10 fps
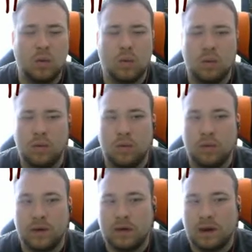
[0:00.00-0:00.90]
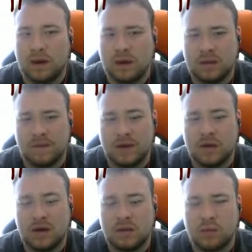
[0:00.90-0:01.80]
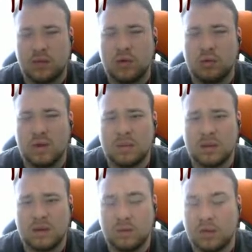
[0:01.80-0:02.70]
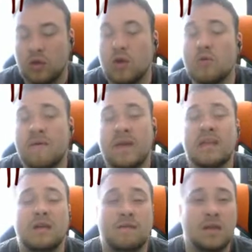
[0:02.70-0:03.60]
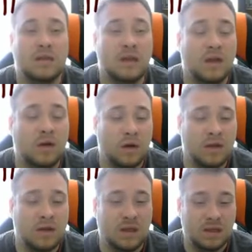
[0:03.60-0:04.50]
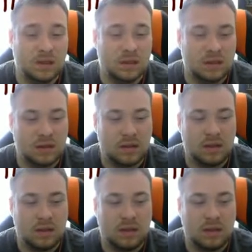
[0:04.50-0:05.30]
Ooh, very nice. Very nice. With two double D, with two evasiveness increases.